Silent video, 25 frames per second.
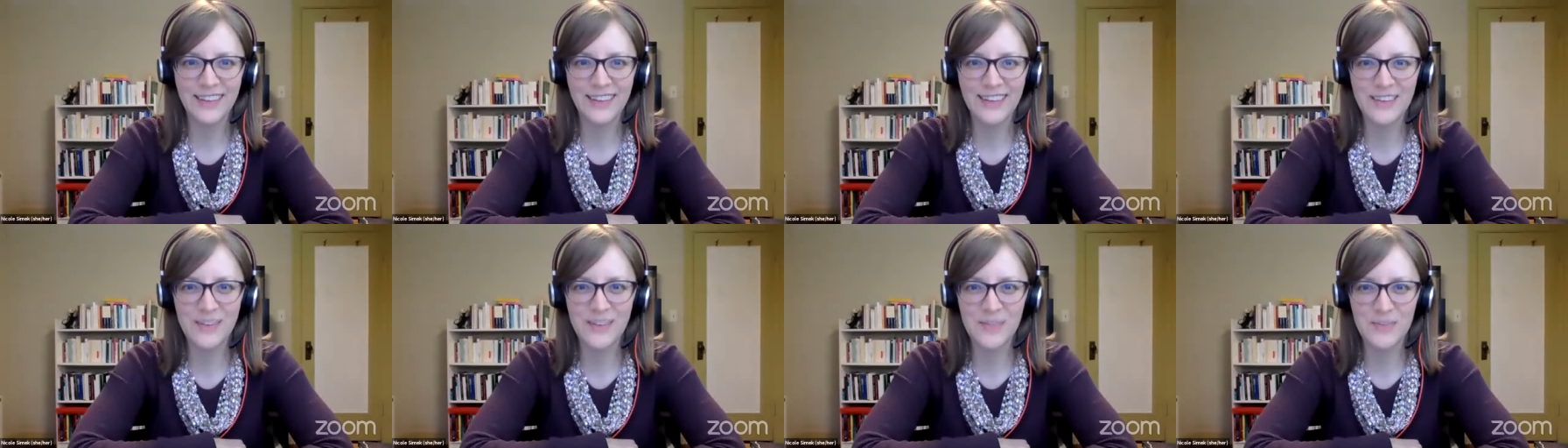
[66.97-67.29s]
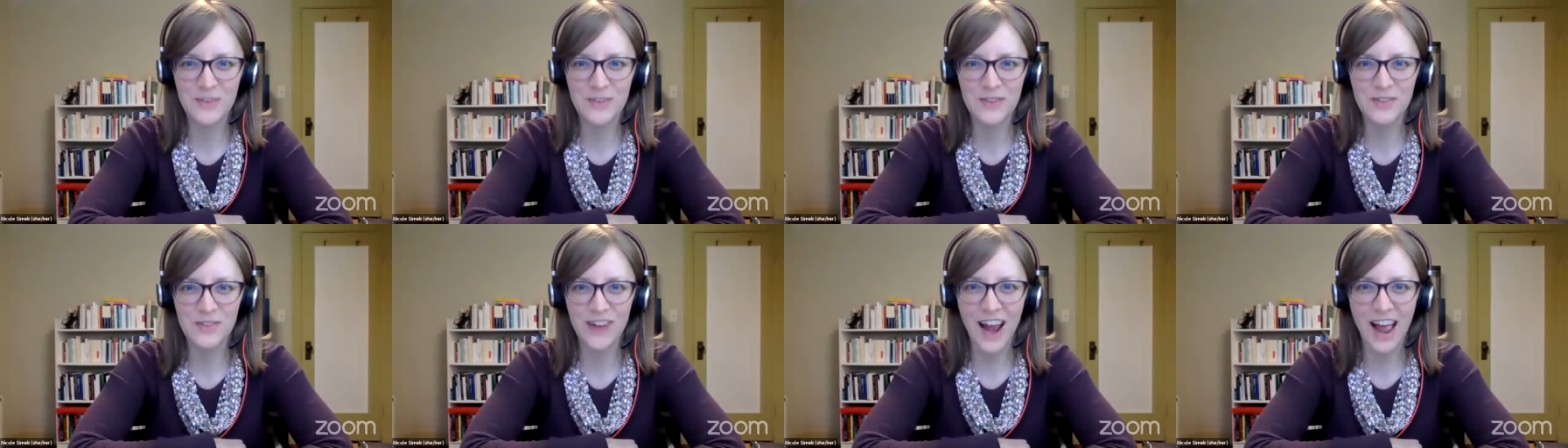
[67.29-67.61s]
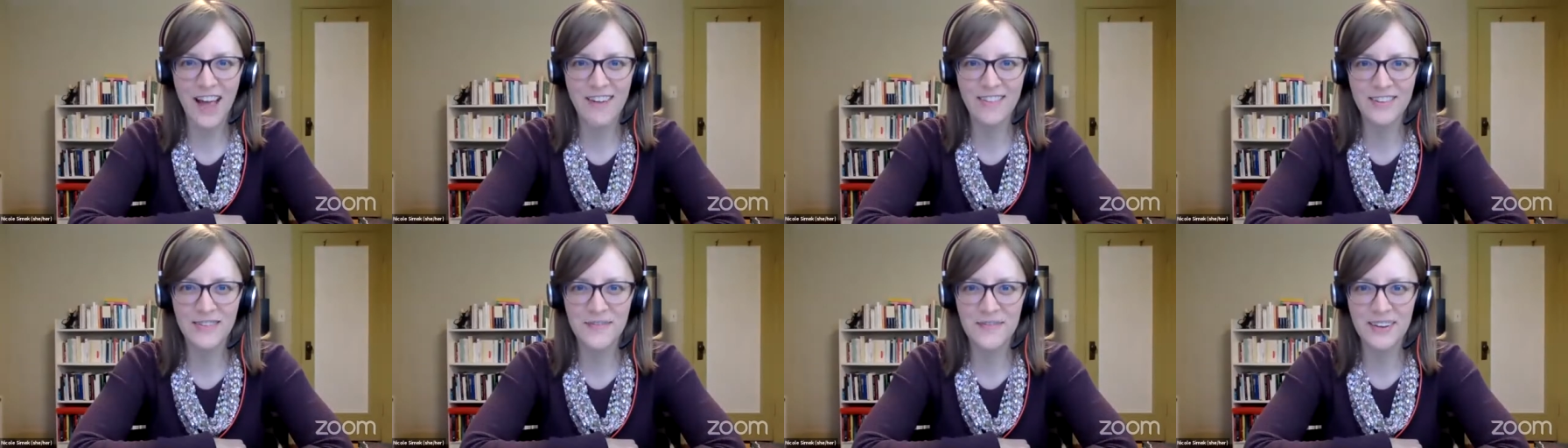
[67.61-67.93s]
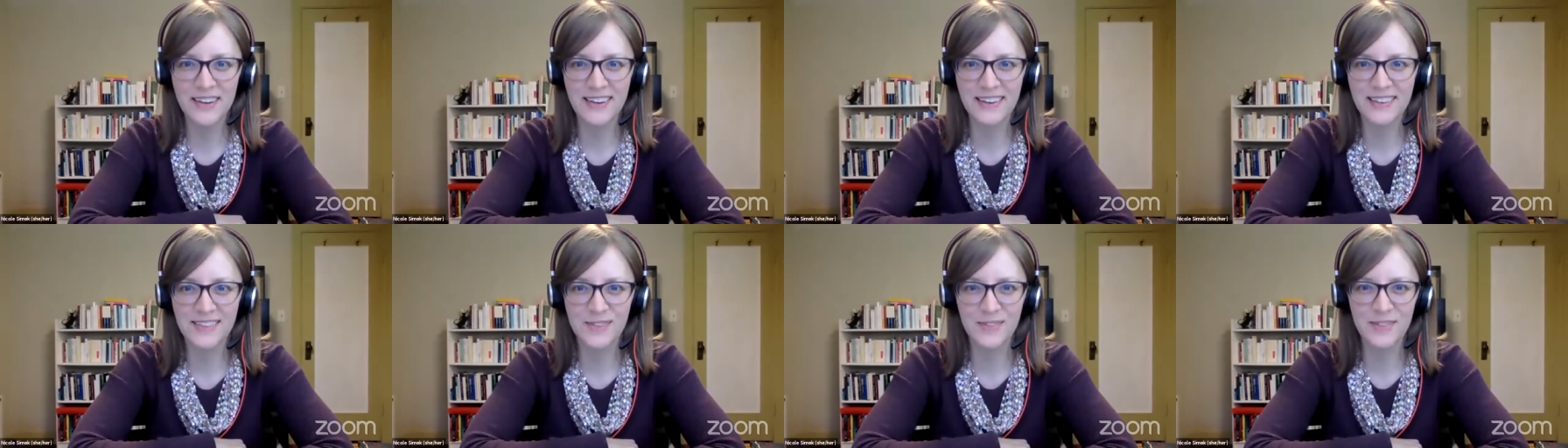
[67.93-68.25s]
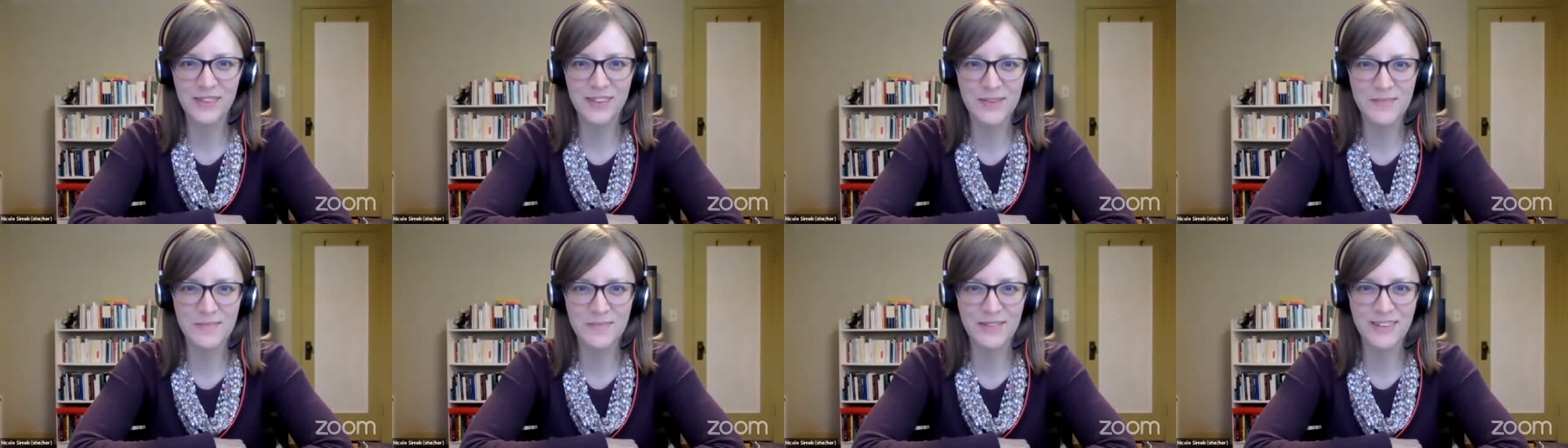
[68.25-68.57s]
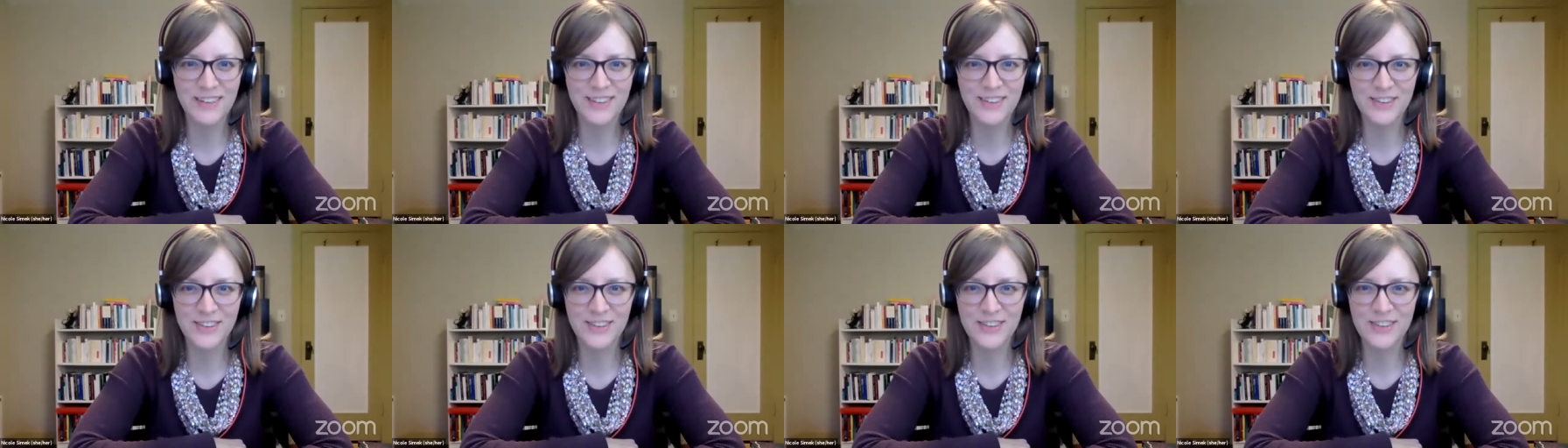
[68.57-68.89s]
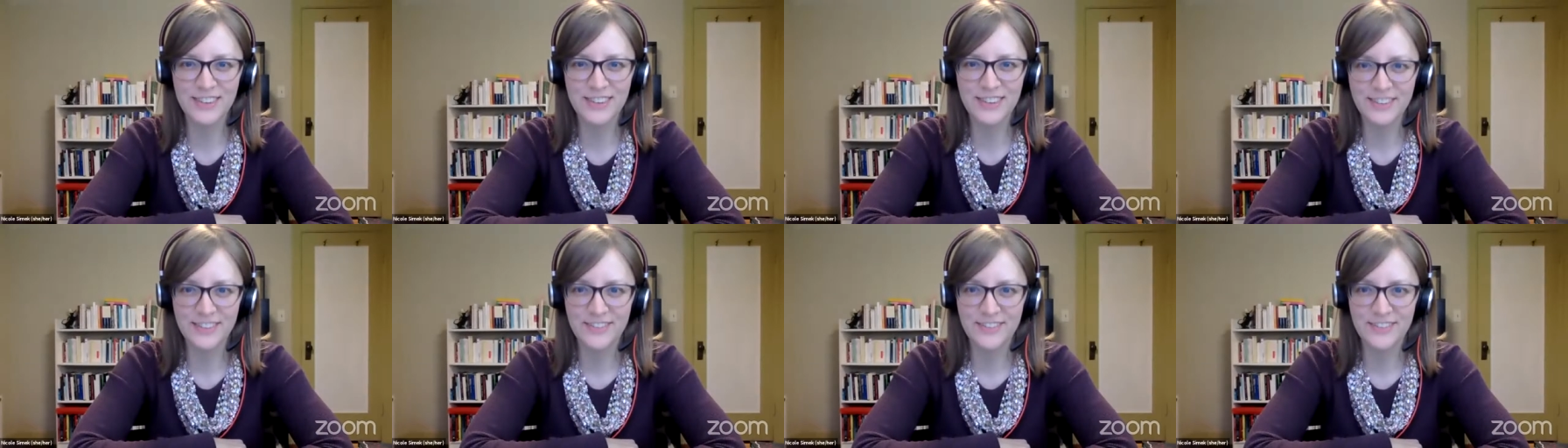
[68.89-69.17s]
Thanks so much for having me. It's really a pleasure.